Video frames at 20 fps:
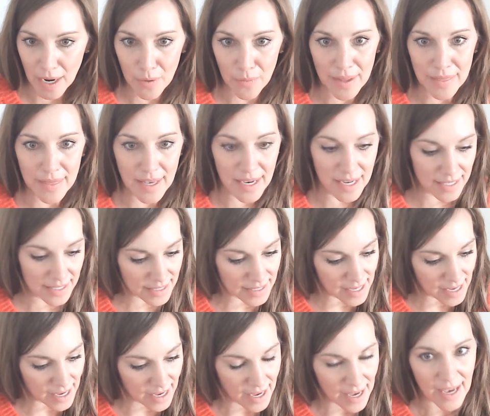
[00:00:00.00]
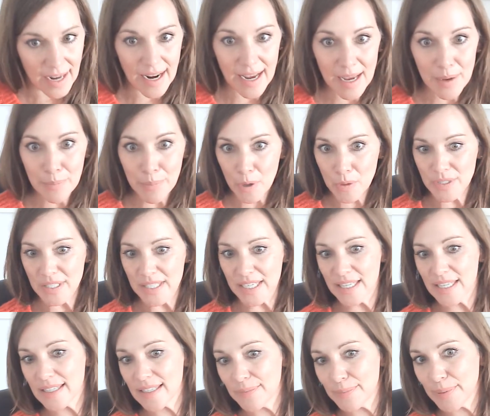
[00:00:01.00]
when I read this. And I am
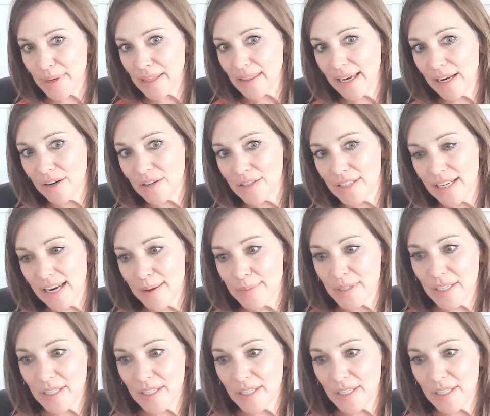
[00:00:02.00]
posting this a bit later today.